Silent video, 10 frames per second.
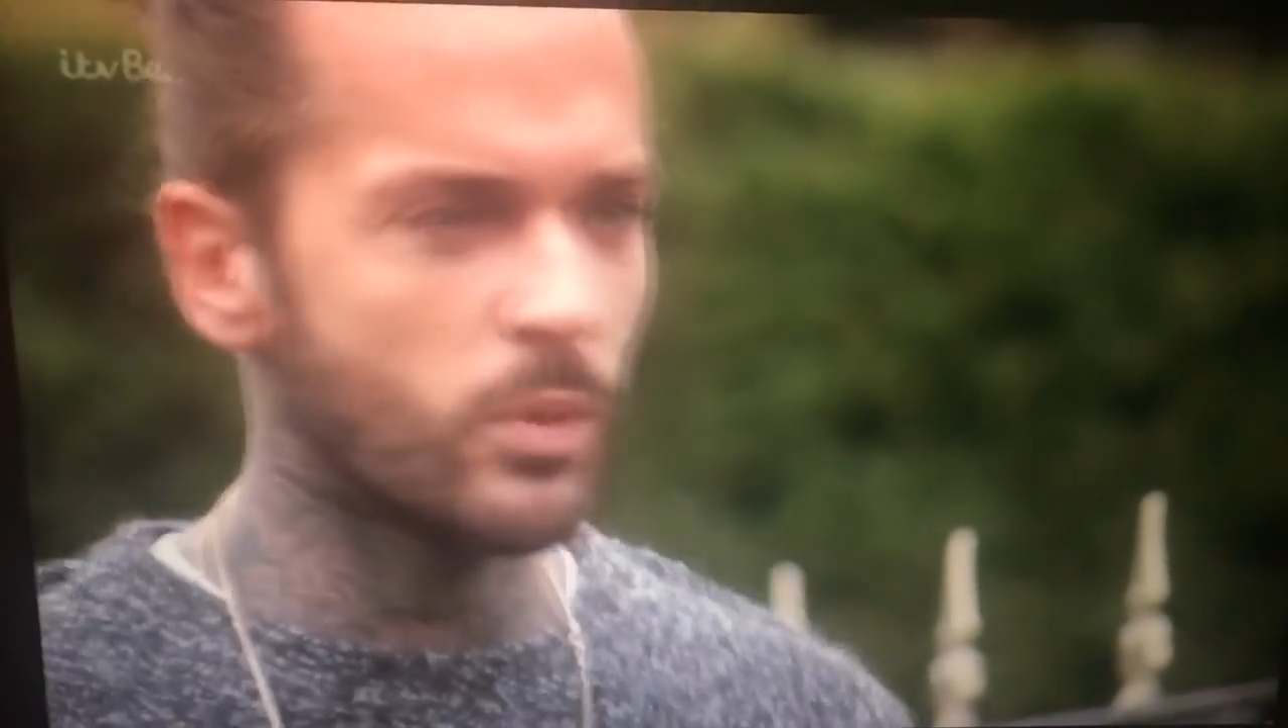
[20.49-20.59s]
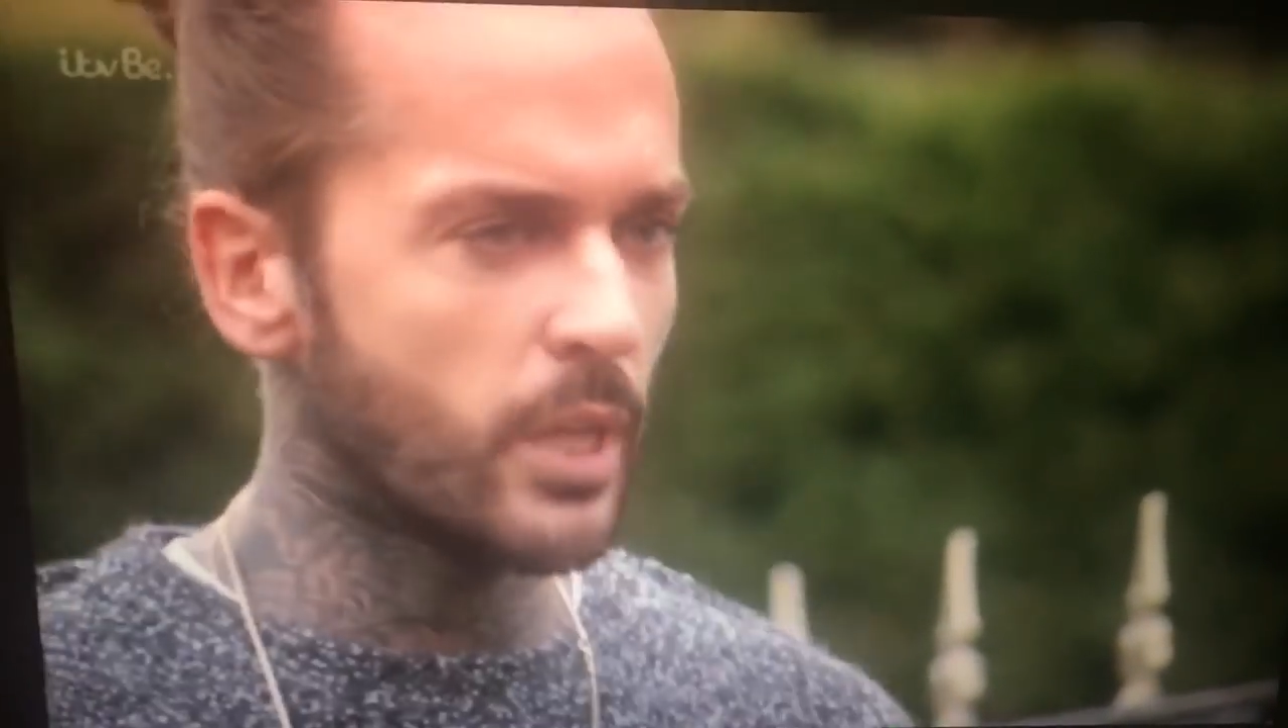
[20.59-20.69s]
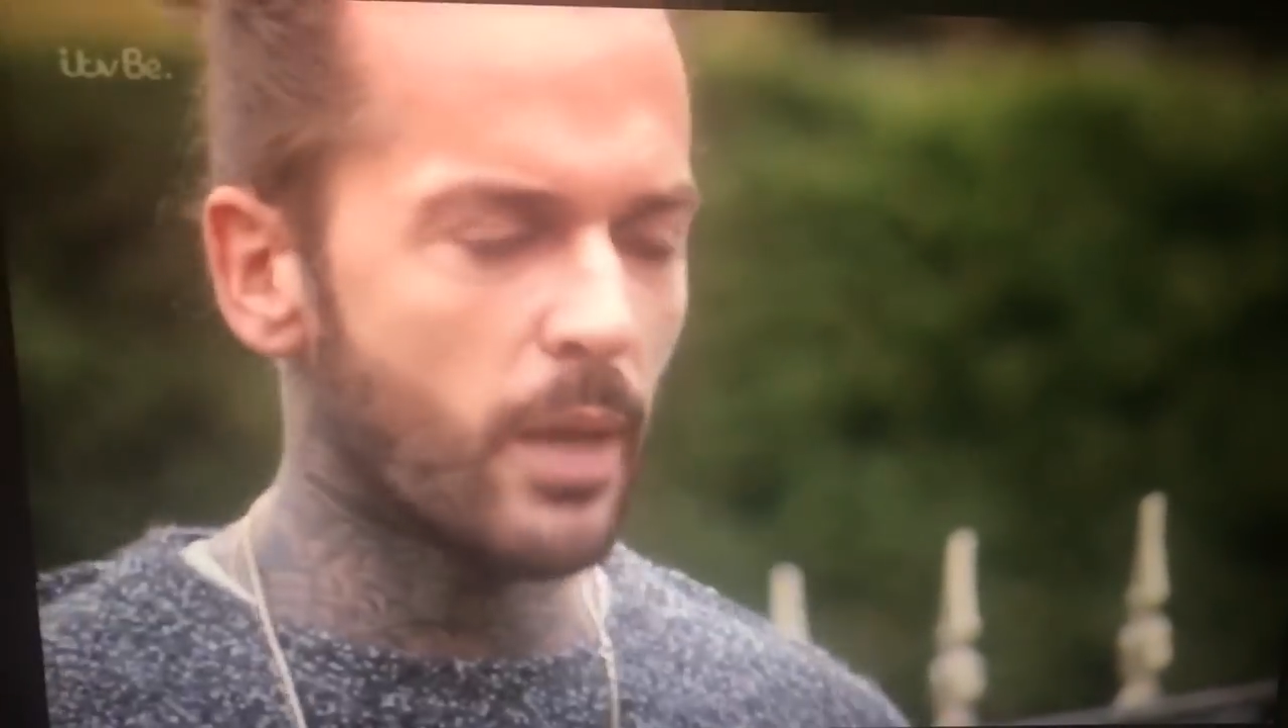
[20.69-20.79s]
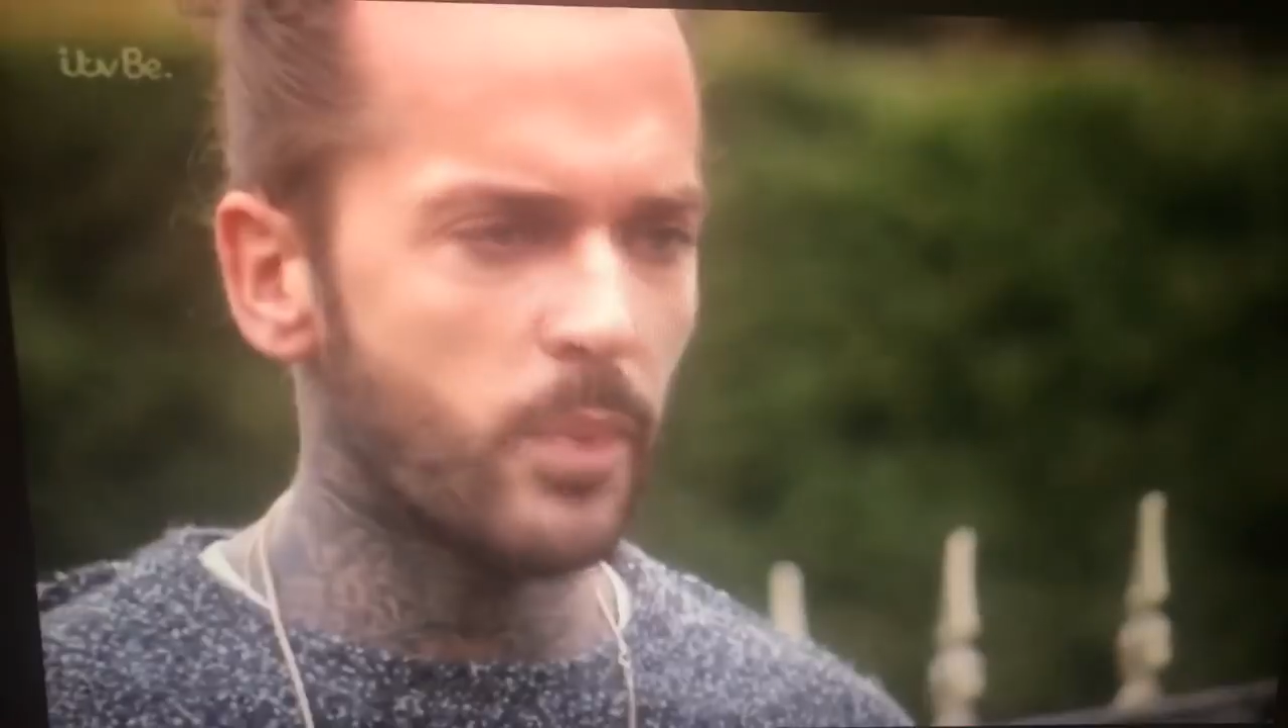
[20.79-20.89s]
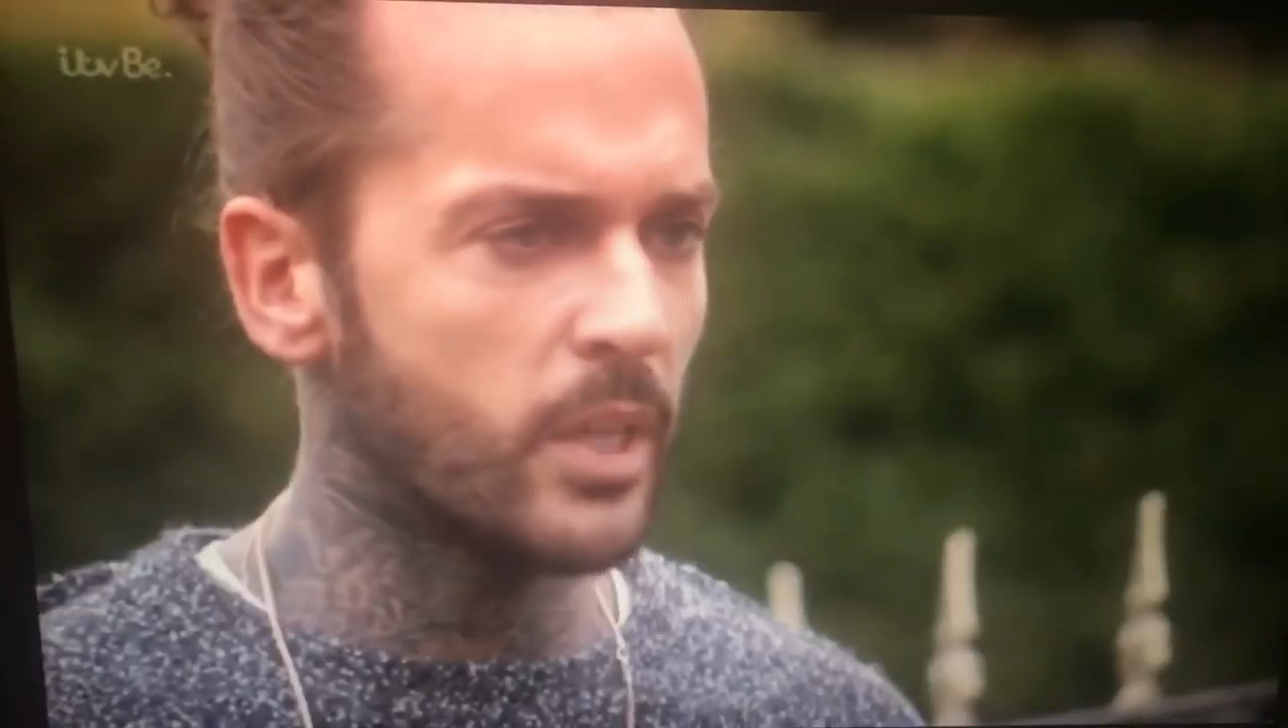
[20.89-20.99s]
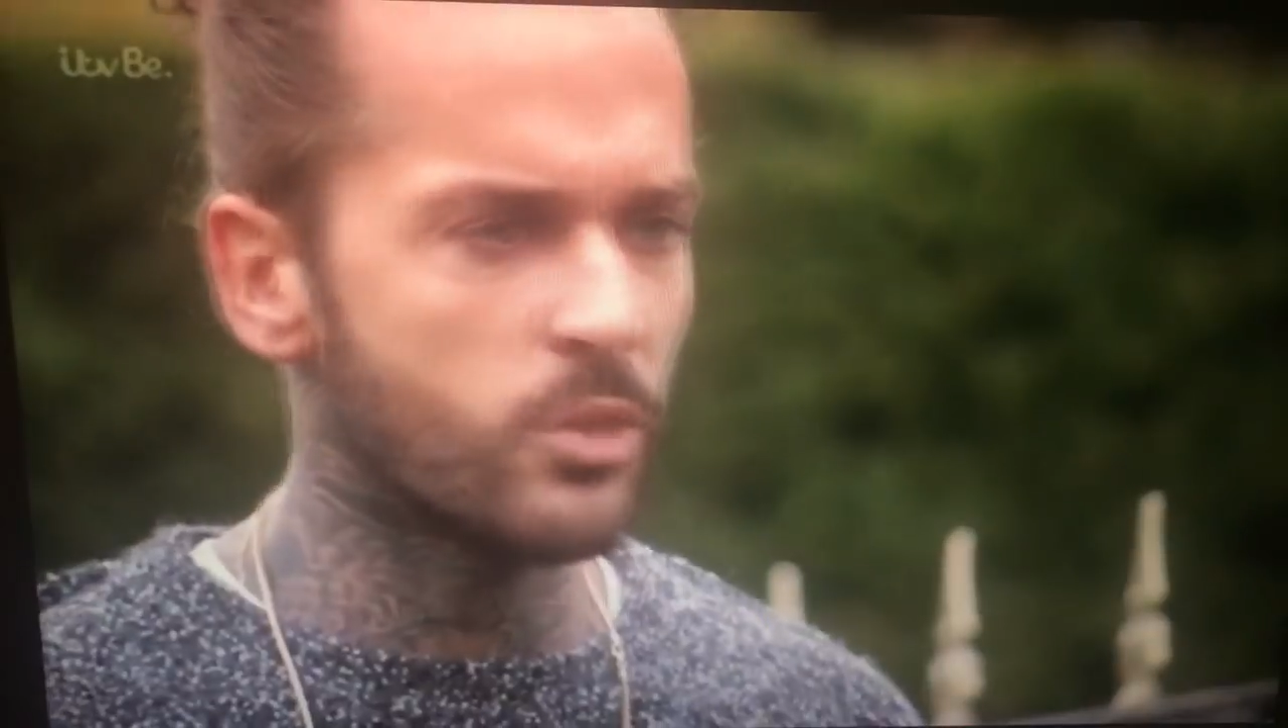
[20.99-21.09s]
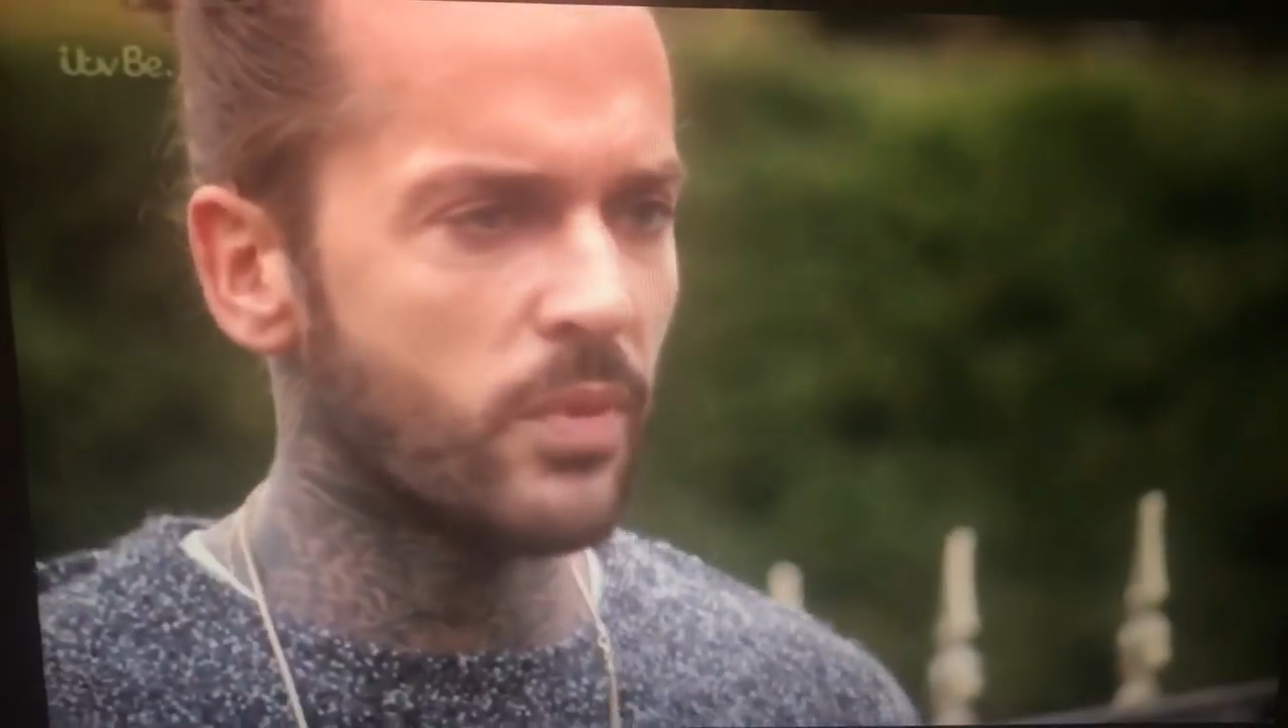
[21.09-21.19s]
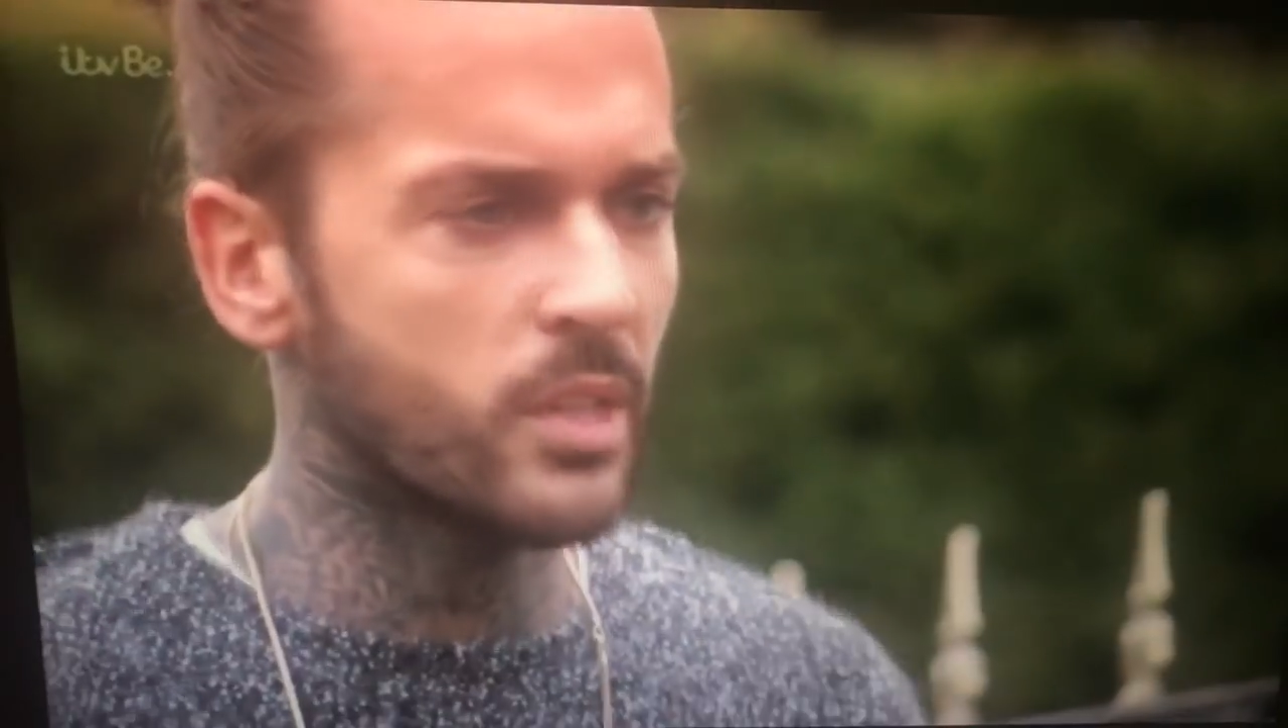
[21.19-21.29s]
when you get a picture of